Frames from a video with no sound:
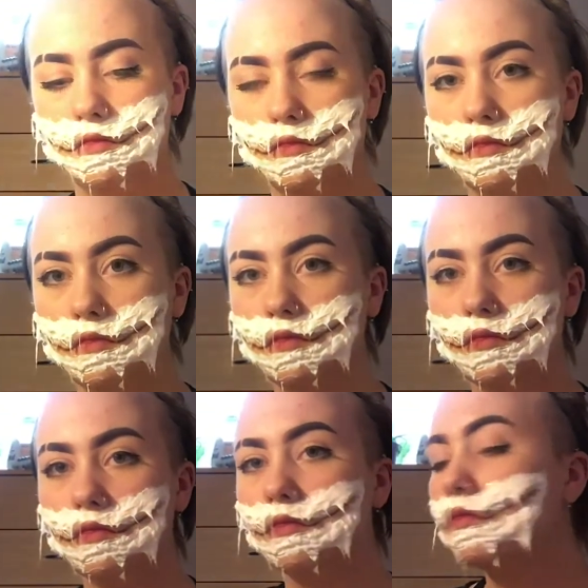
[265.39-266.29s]

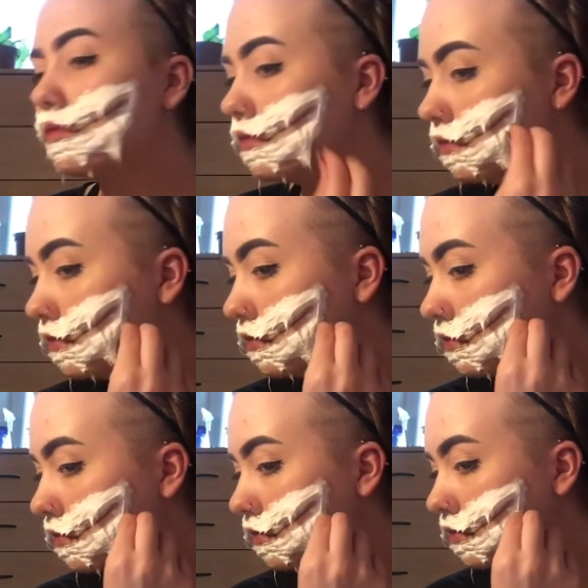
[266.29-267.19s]
and I'm
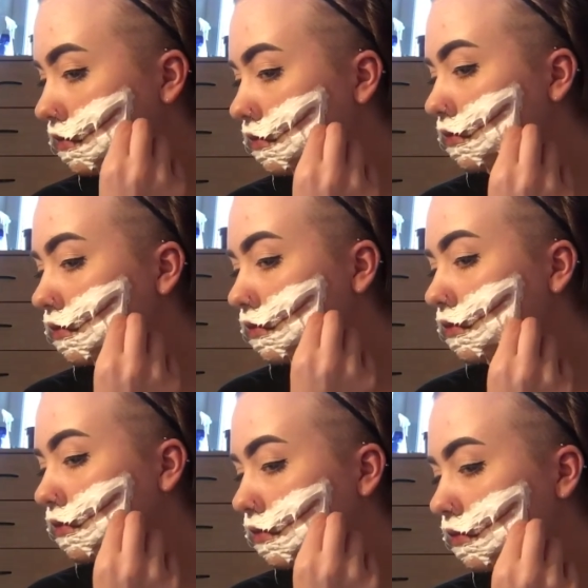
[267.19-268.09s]
making it
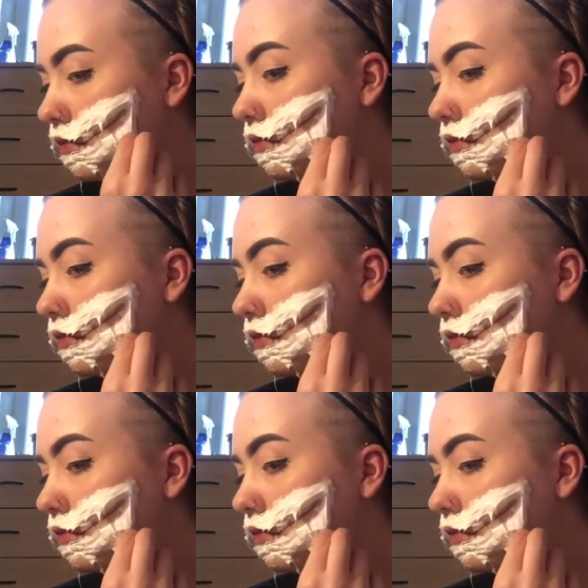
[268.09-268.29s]
seem,